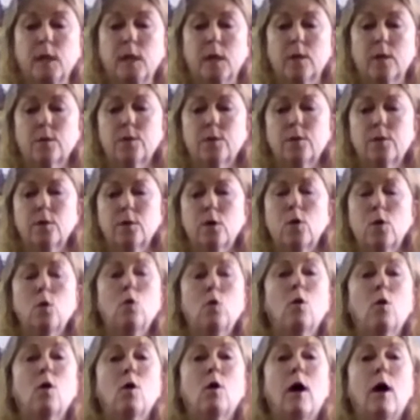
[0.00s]

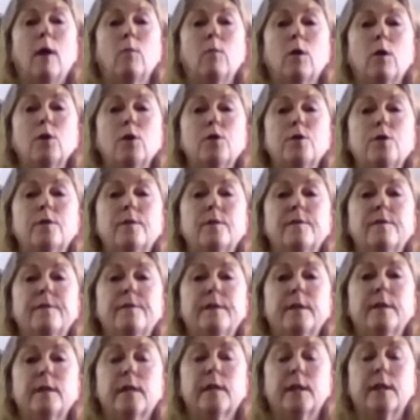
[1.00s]
So I want you to
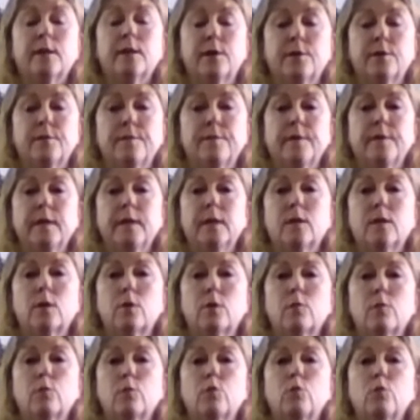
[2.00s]
feel like your feet
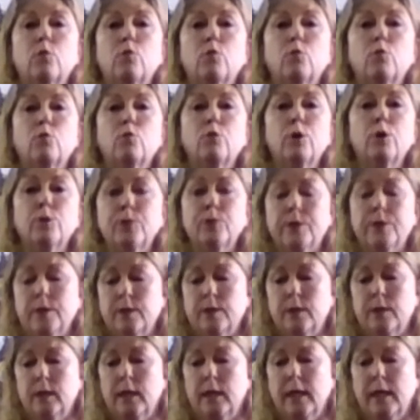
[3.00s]
are rooted
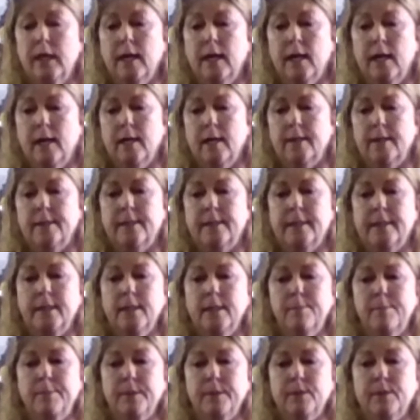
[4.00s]

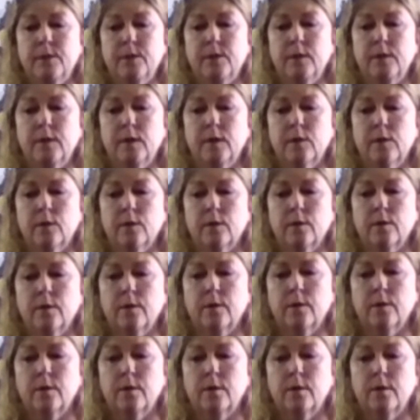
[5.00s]
deep into the
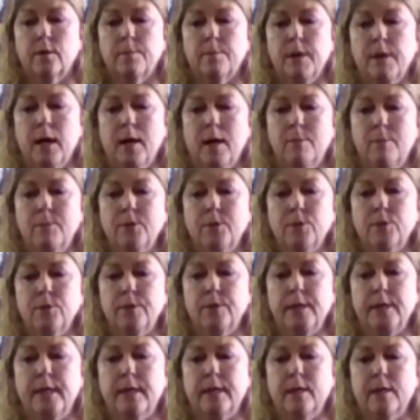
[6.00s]
earth. The palms are
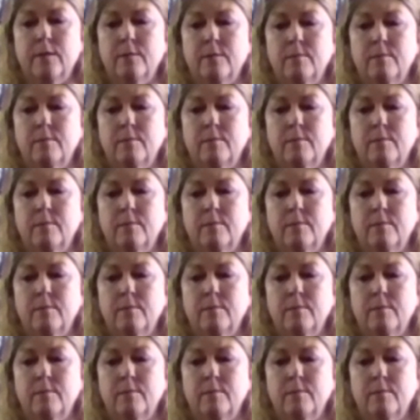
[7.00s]
down.